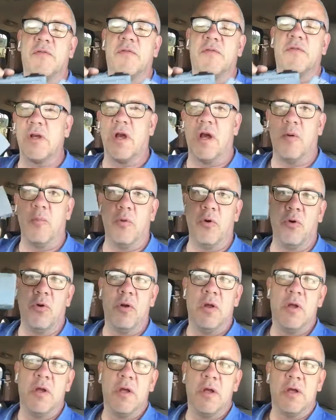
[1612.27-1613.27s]
More combo
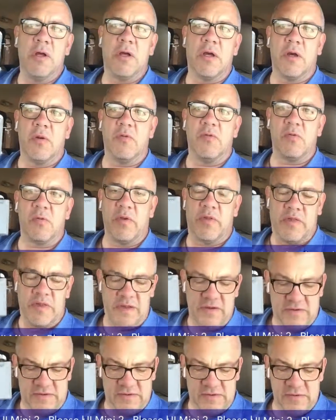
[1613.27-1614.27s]
comes with
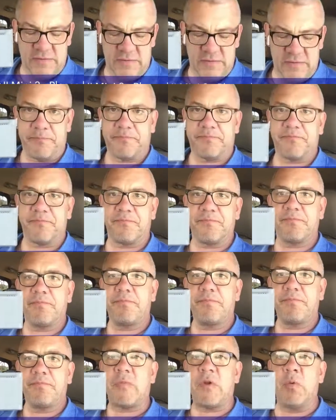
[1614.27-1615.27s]
this,
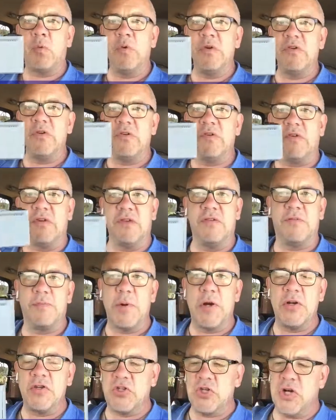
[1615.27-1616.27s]
which is the
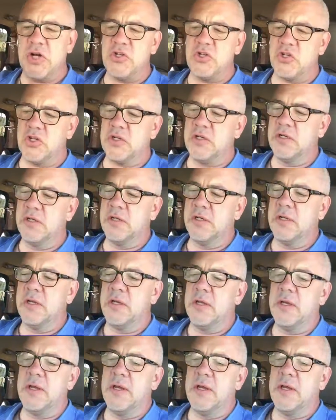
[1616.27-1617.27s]
smart charger,
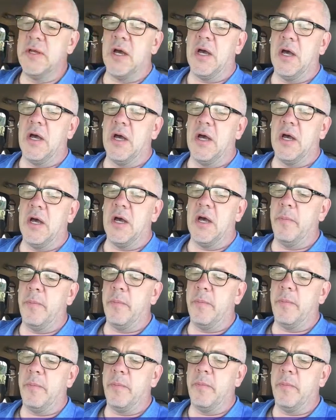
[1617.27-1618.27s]

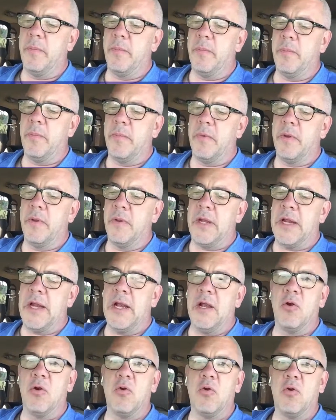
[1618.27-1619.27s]
and
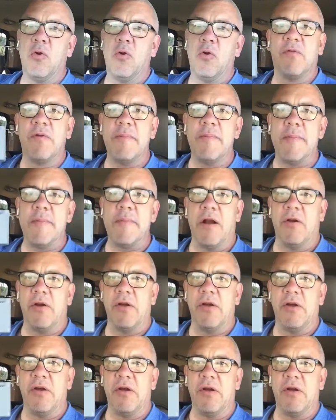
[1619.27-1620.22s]
it holds 3 batteries.